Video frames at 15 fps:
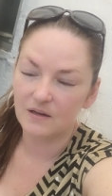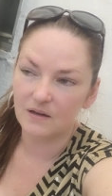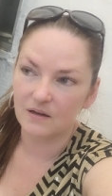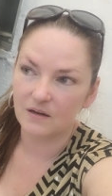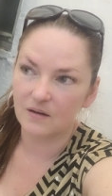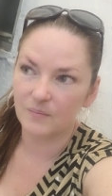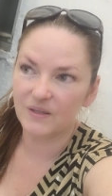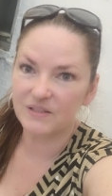
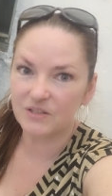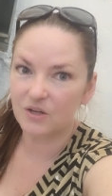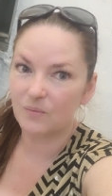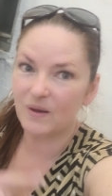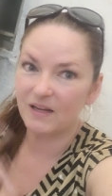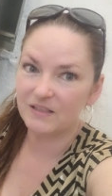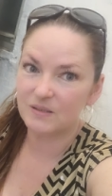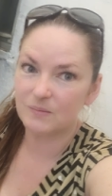And to go
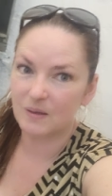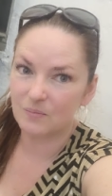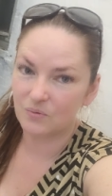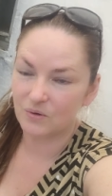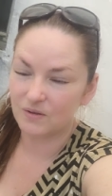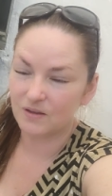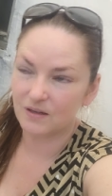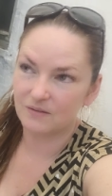back to my
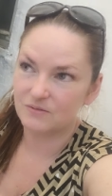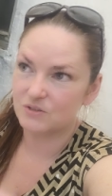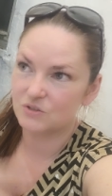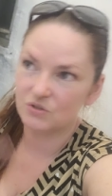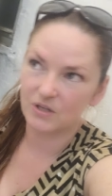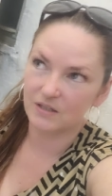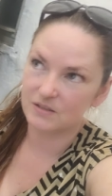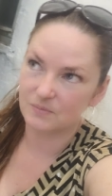point that I've
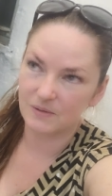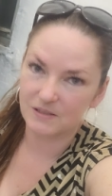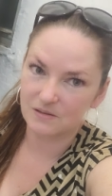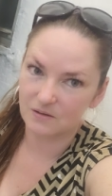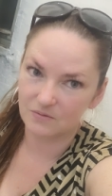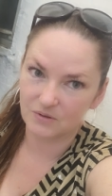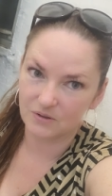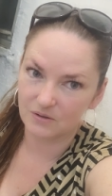distracted
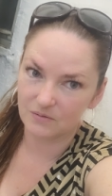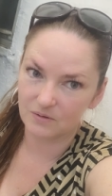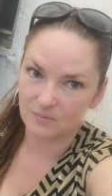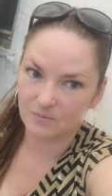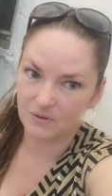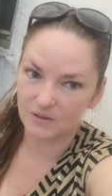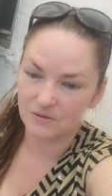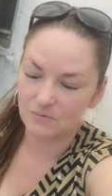myself all over the
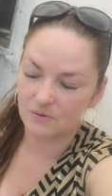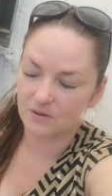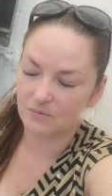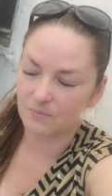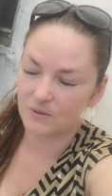place with,